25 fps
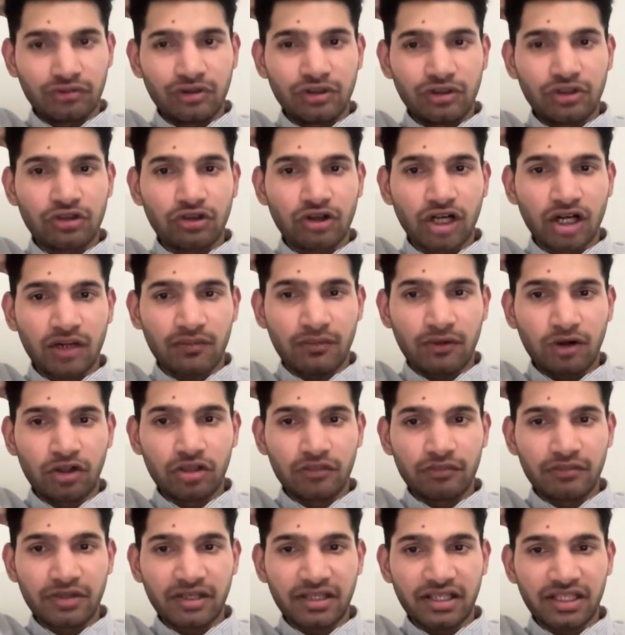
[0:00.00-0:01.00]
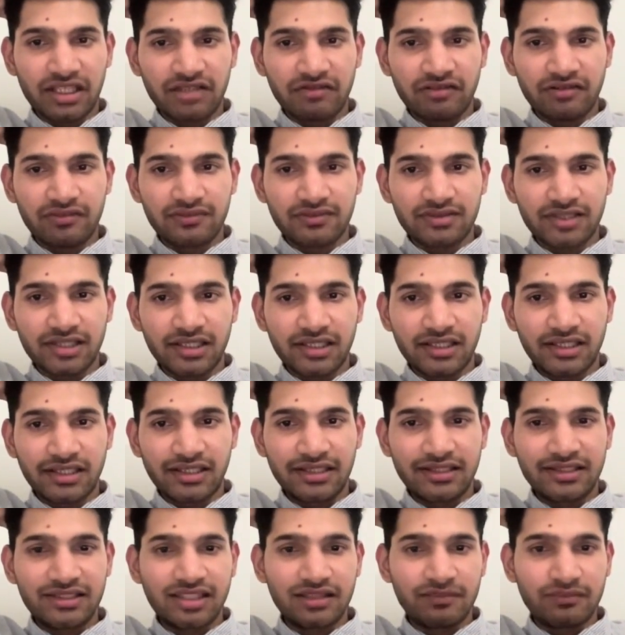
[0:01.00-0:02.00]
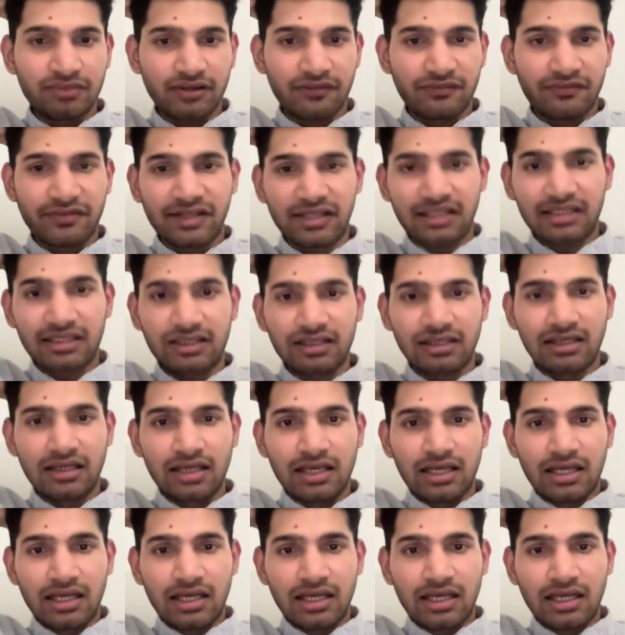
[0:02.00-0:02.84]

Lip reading: We'll talk about making the website healthy and perfect,